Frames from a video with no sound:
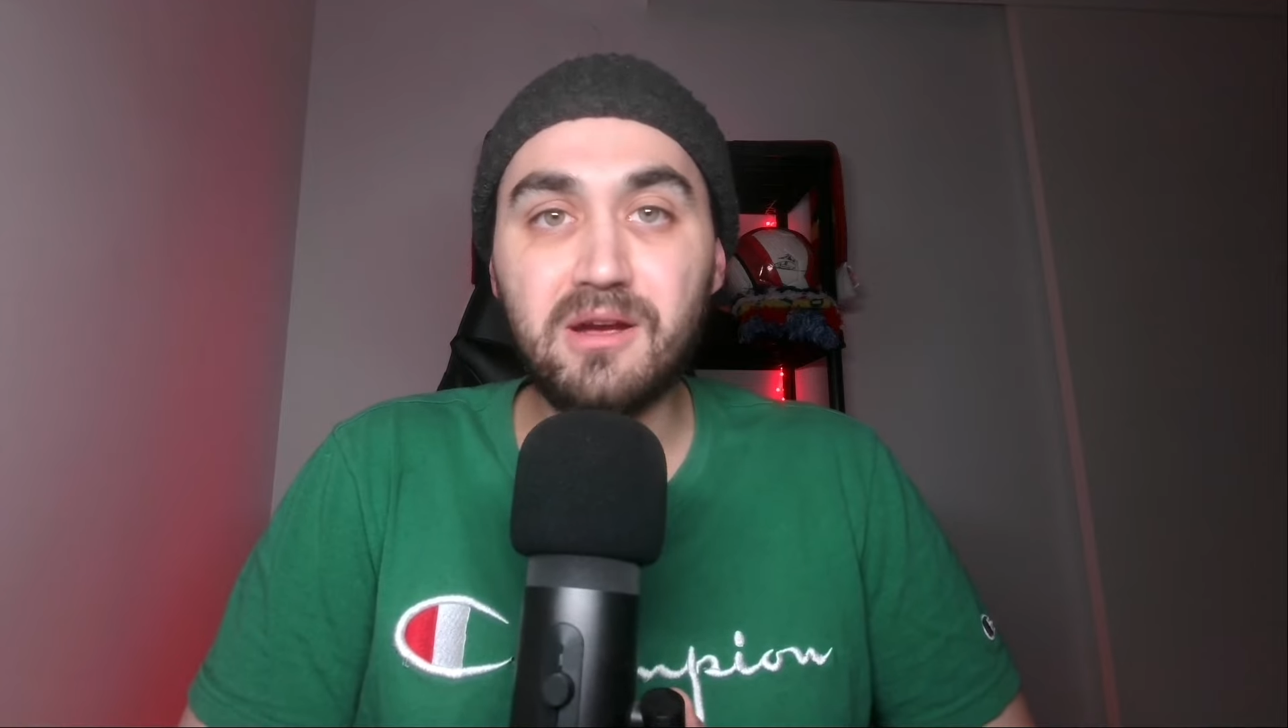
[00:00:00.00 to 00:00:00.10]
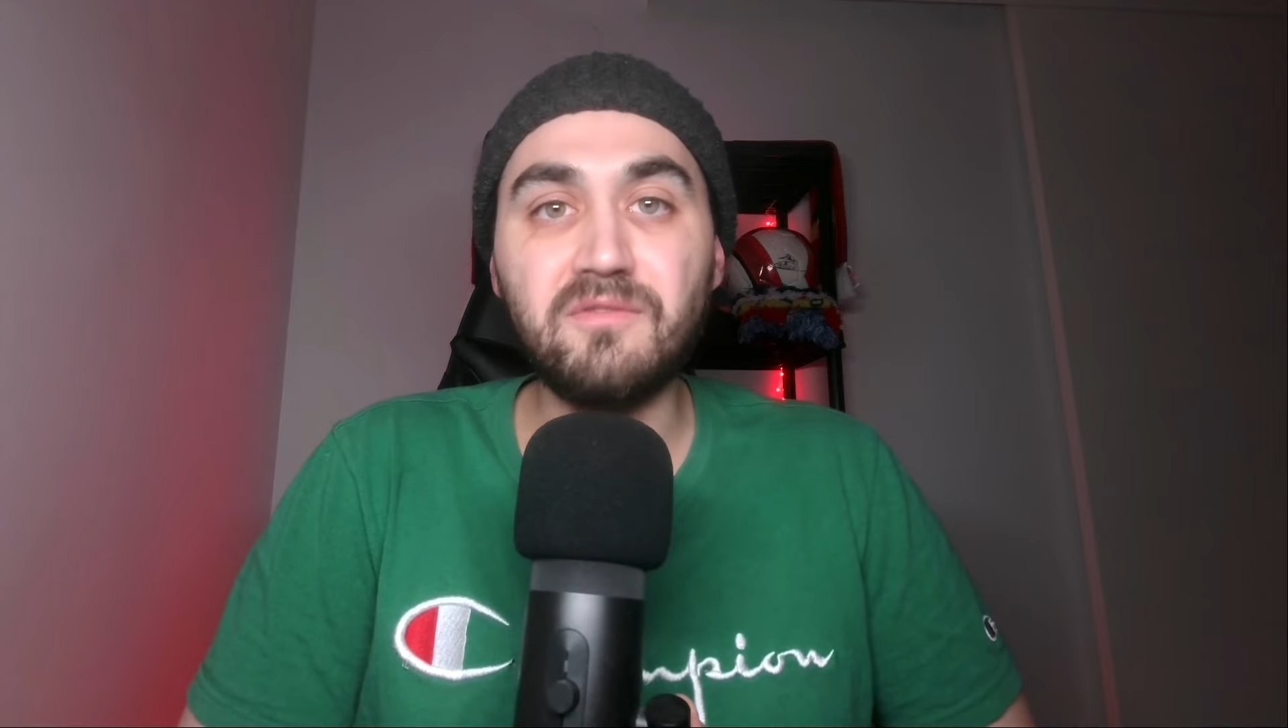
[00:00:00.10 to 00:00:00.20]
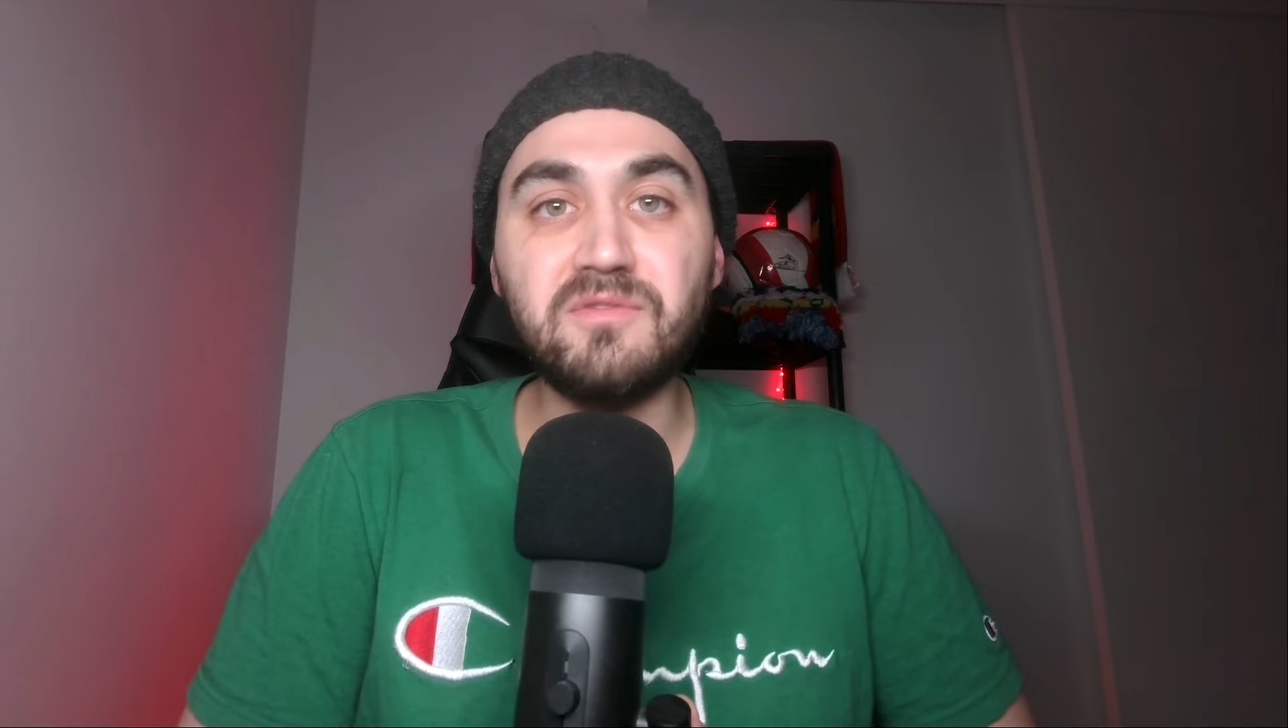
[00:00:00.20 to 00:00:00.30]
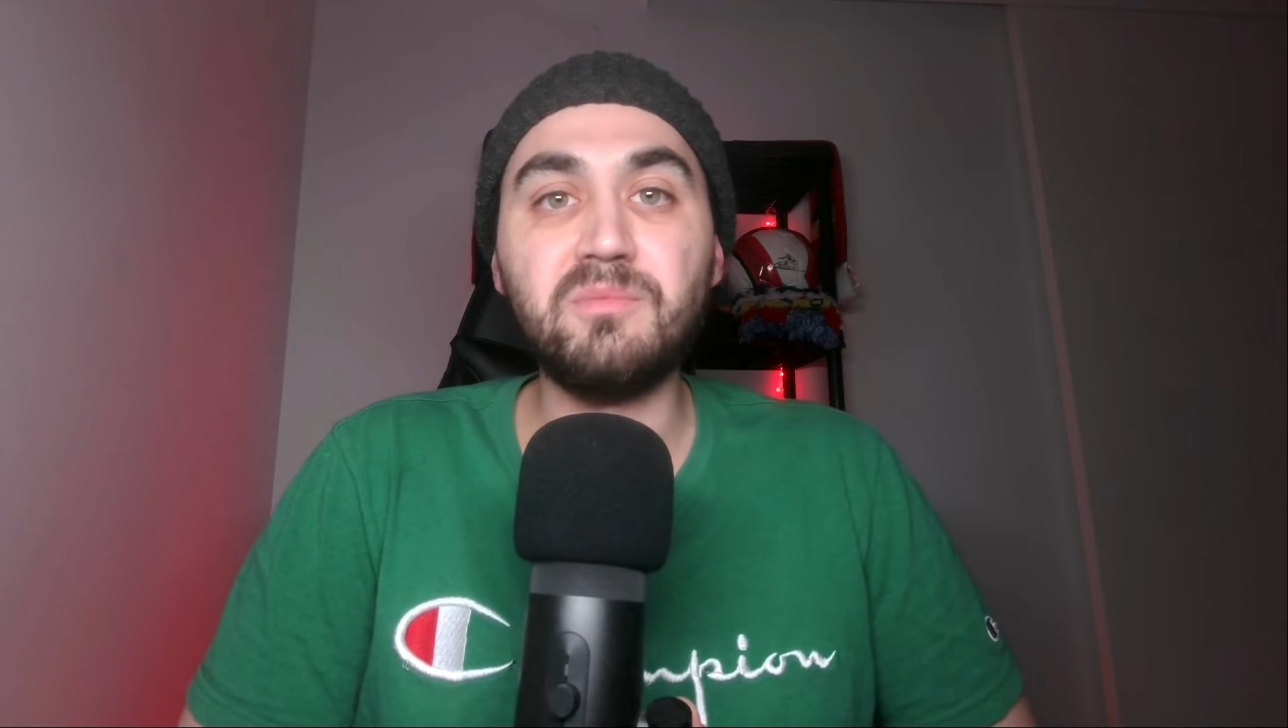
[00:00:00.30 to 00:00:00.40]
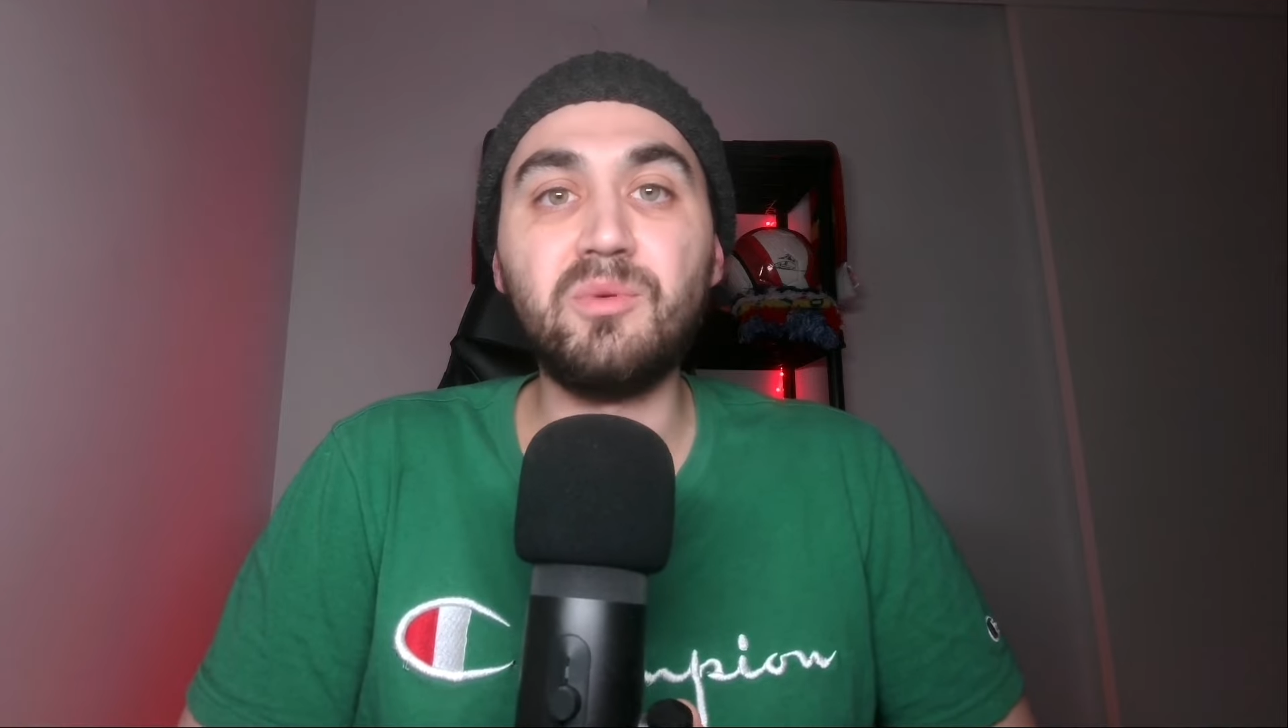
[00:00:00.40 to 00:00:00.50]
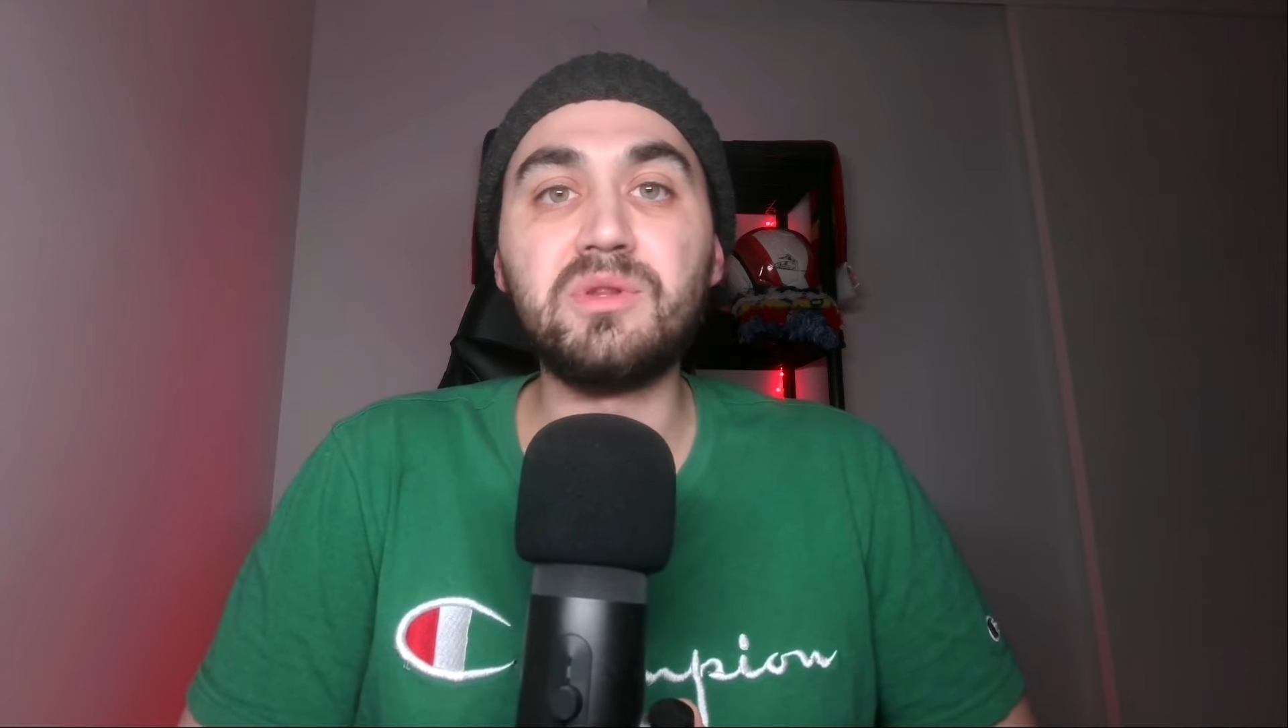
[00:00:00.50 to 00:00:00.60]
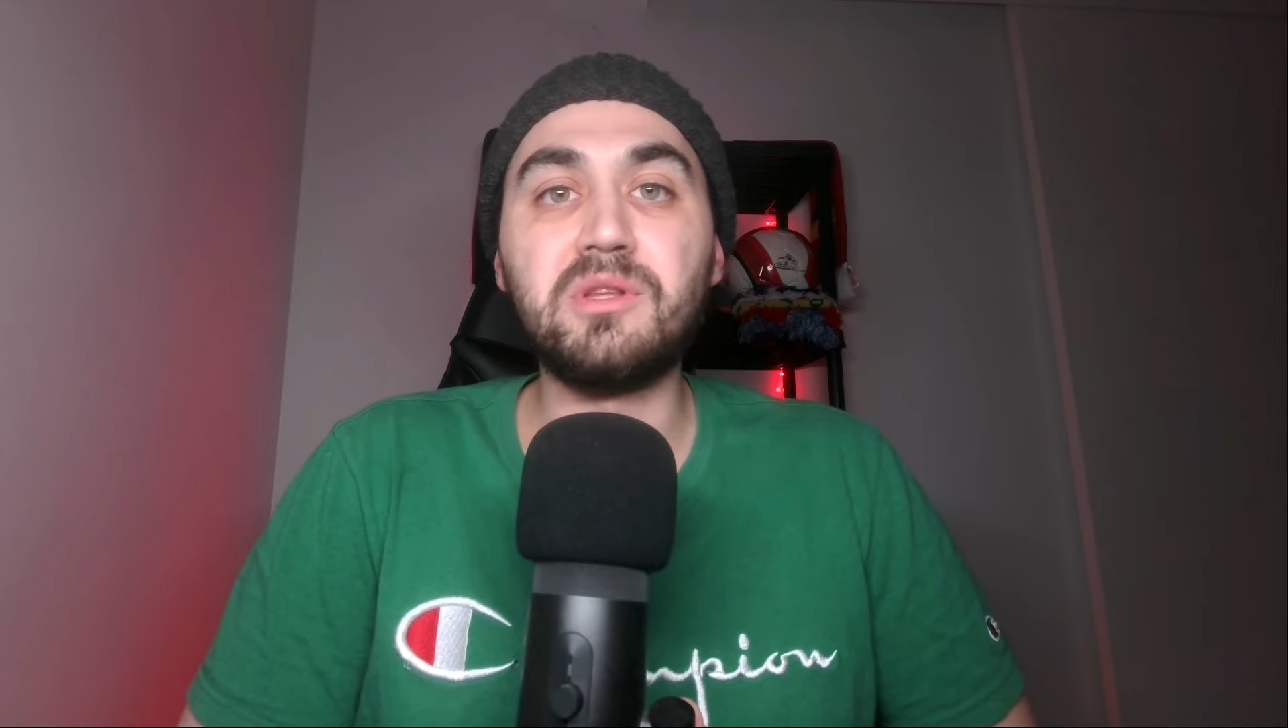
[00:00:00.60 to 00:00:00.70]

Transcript: comfortable with the